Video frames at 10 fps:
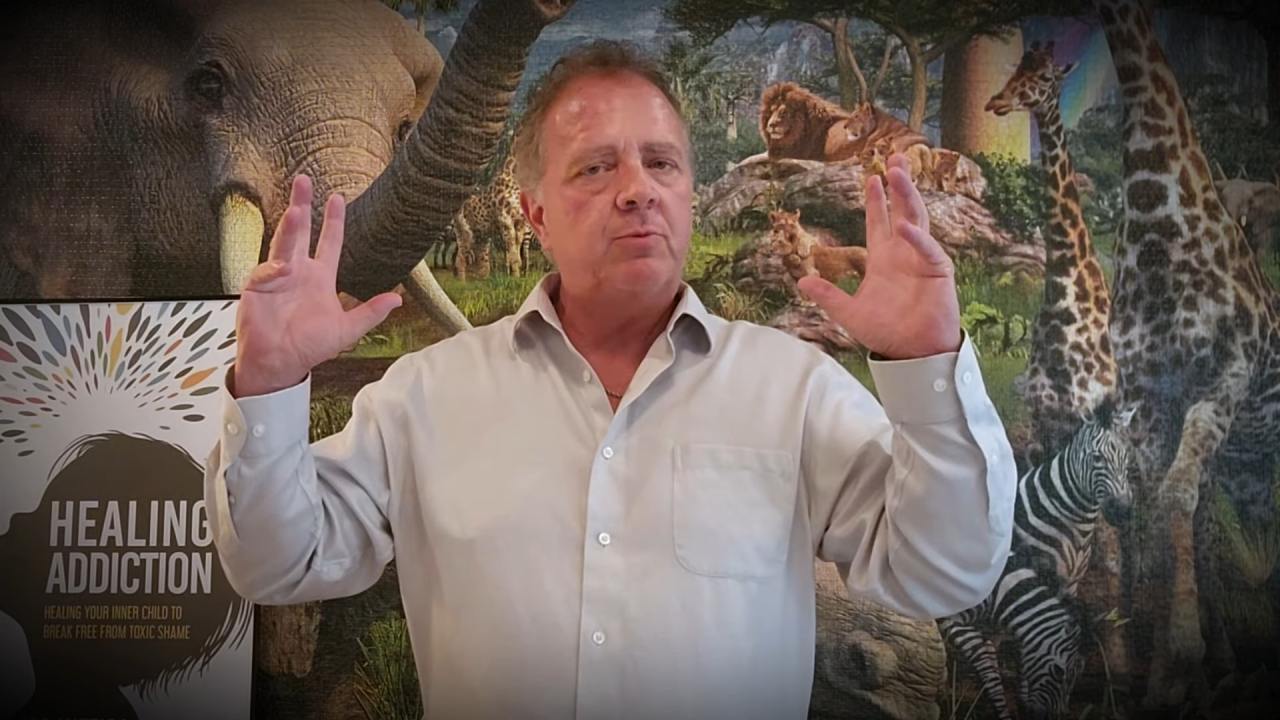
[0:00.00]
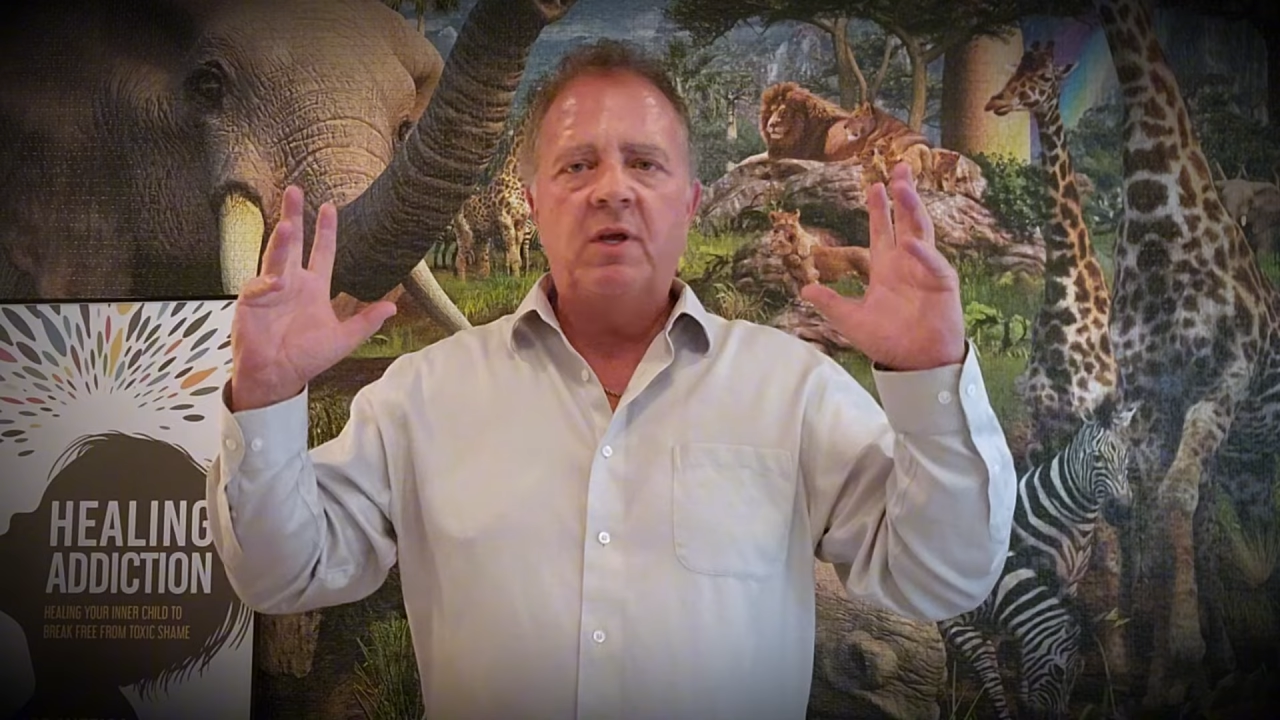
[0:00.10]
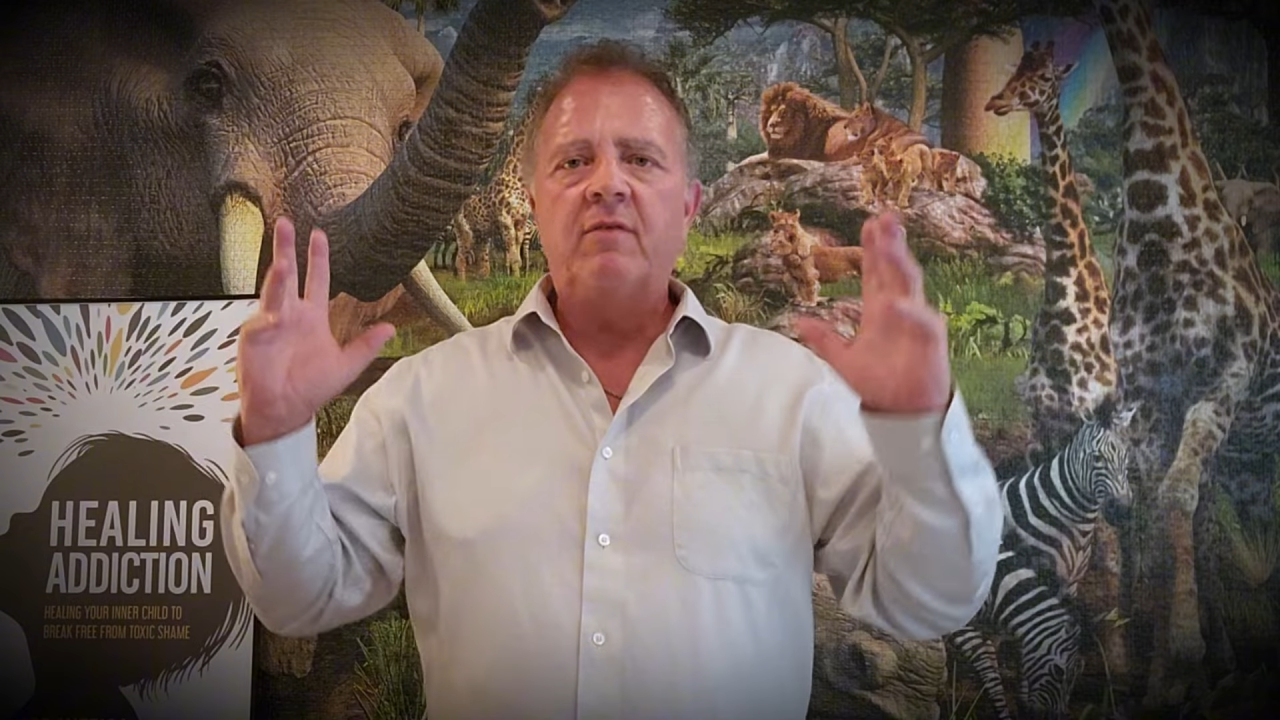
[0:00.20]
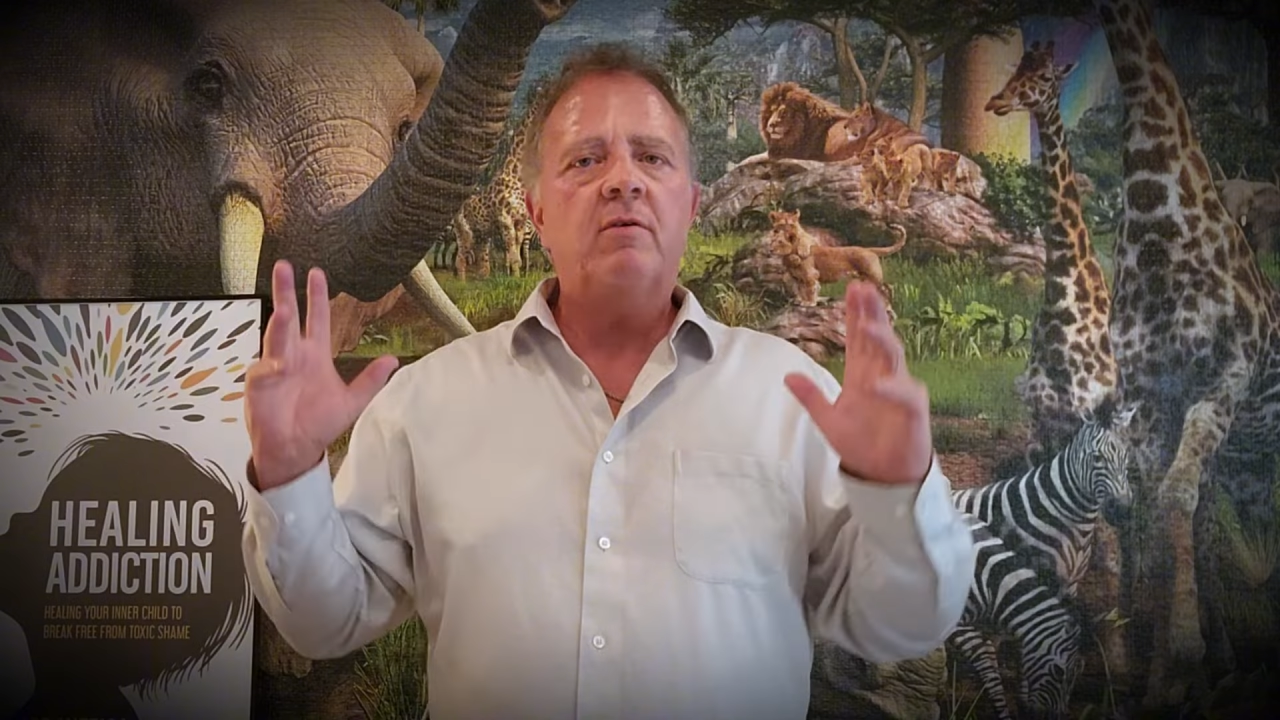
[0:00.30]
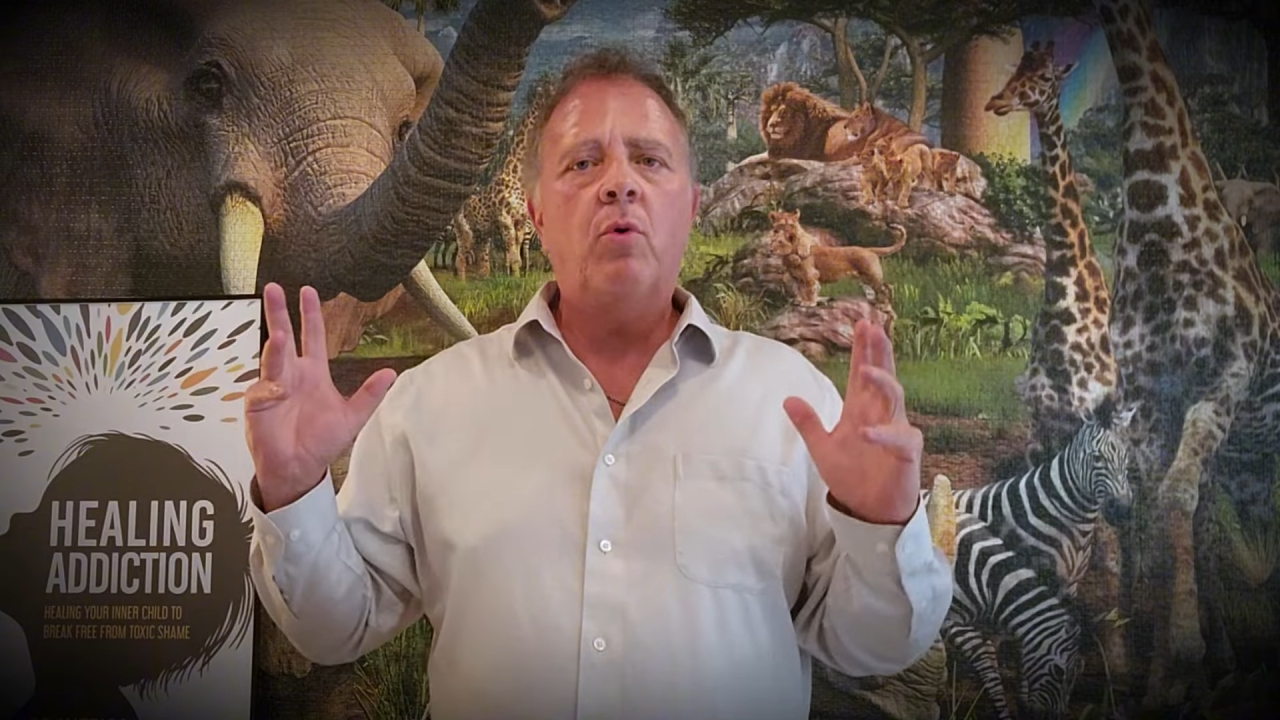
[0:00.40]

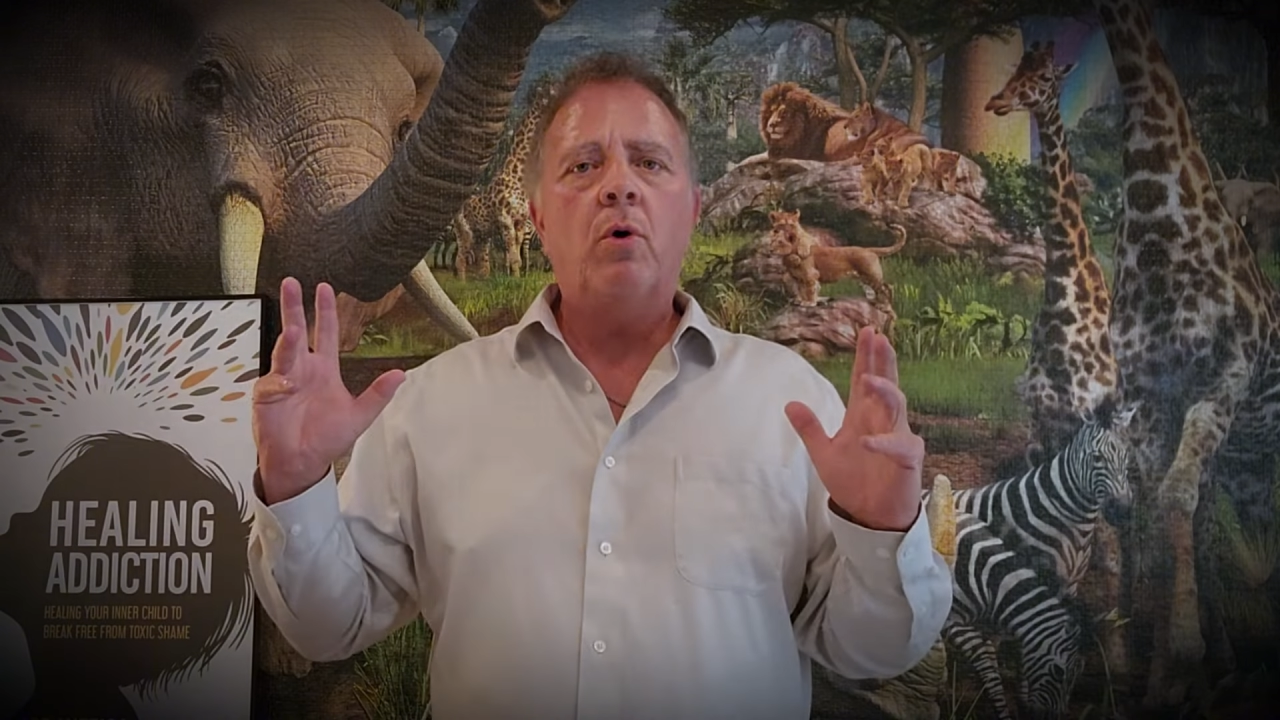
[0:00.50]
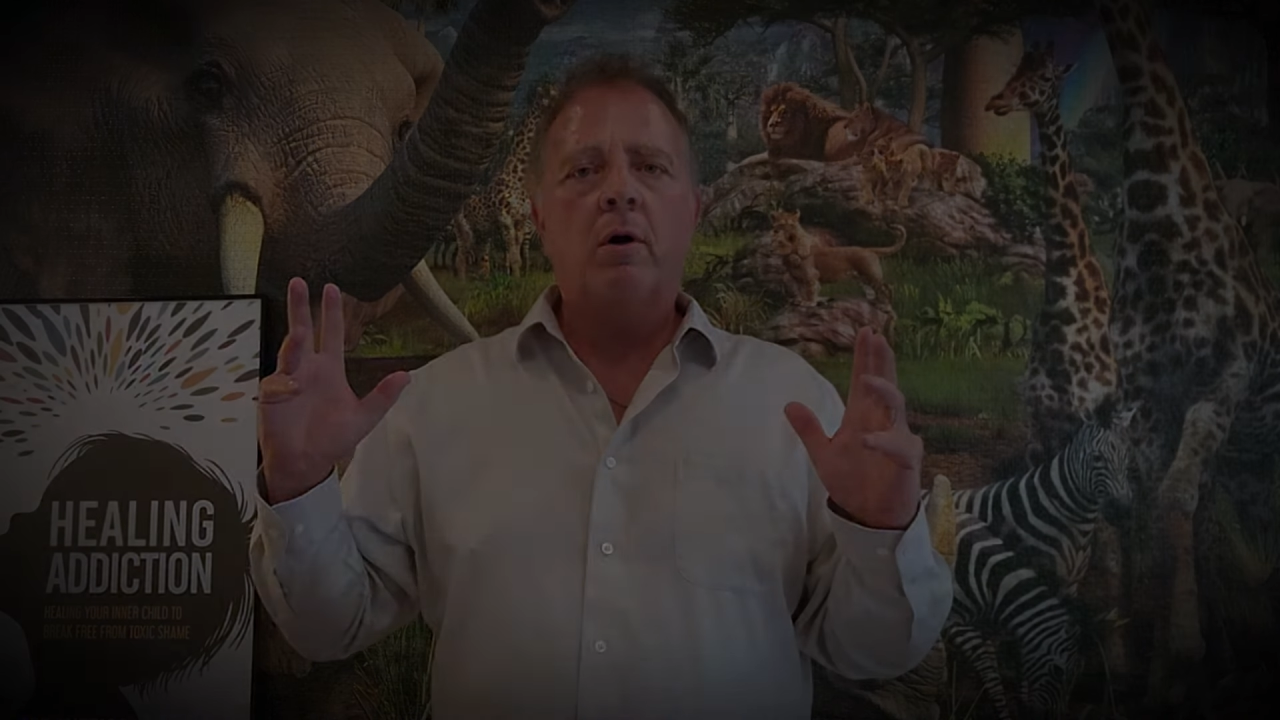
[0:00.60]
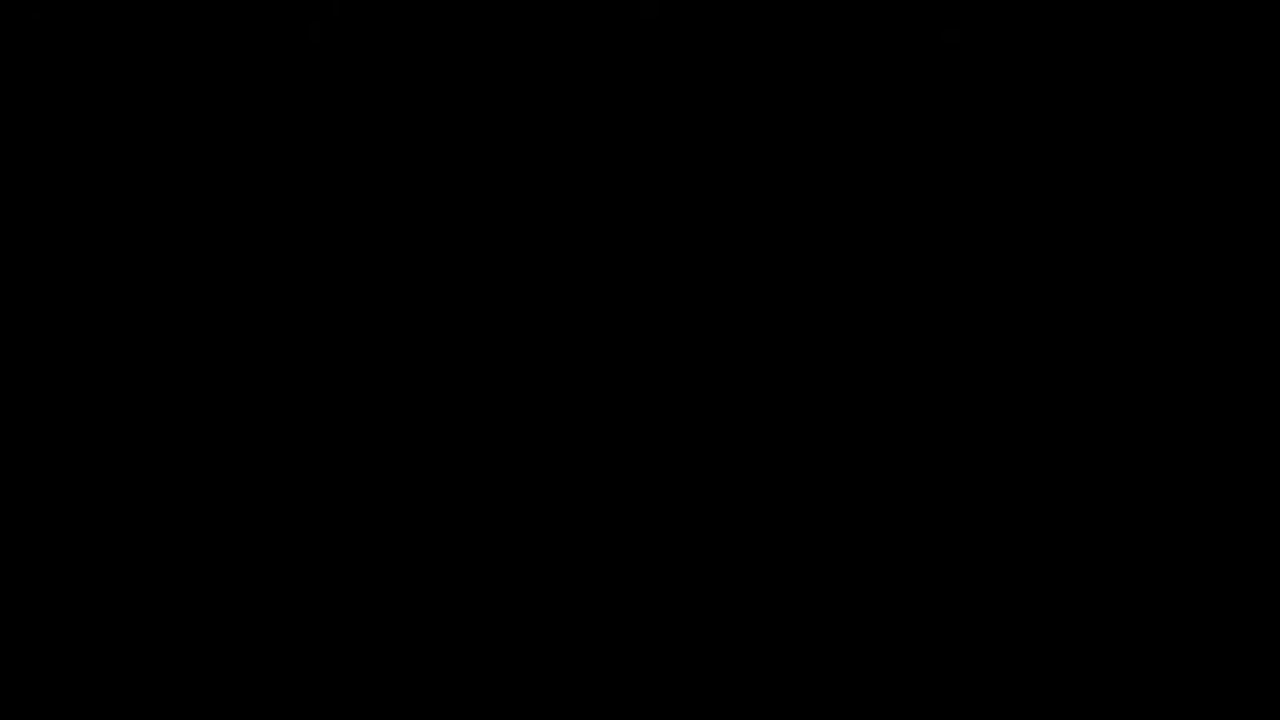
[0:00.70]
me even more.